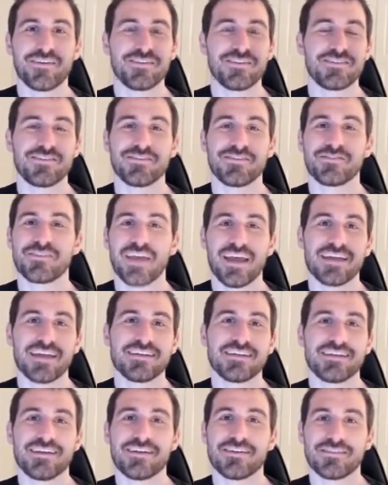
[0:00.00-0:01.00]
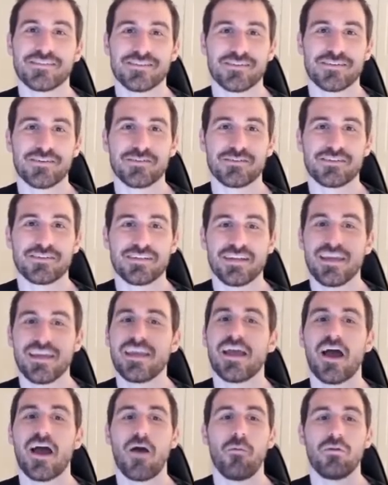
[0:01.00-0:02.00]
So Dan here. So today
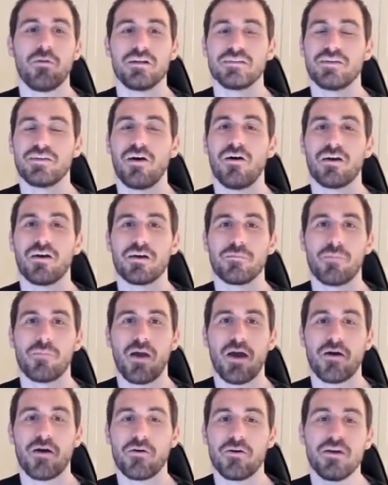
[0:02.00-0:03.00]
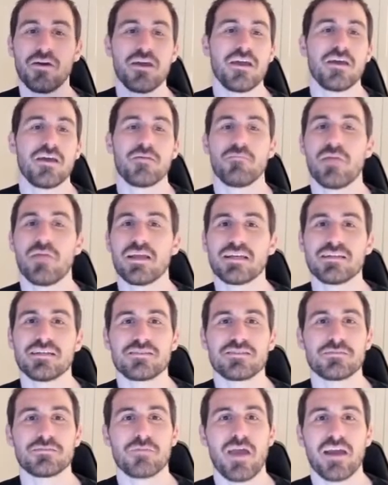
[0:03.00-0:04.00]
I want to talk about making
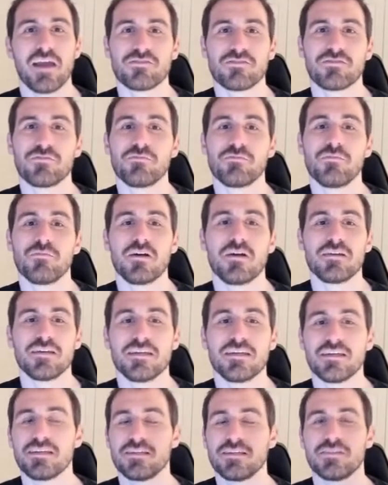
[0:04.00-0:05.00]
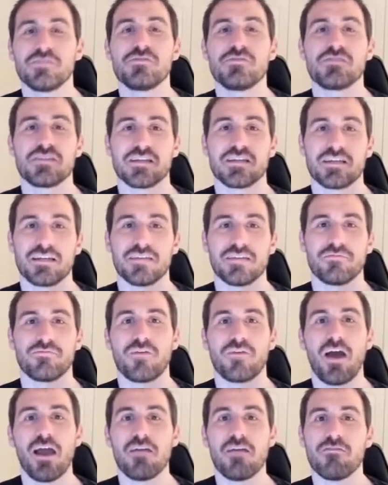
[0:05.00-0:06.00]
some extra money using
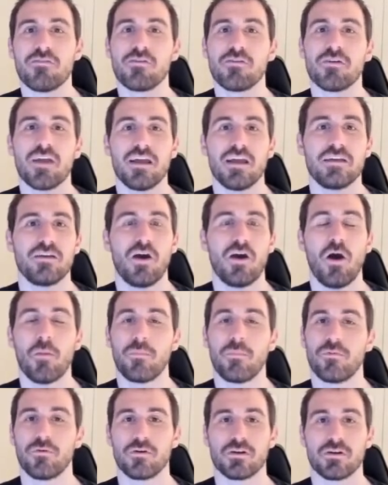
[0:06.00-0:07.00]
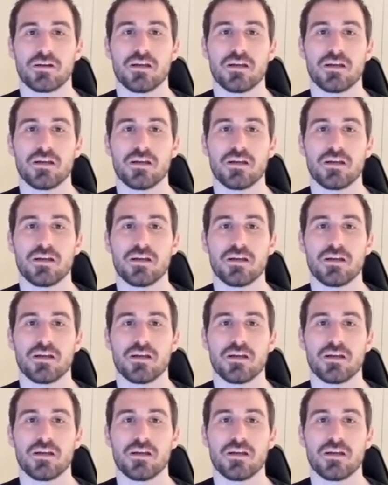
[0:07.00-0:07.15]
Fiverr and Upwork.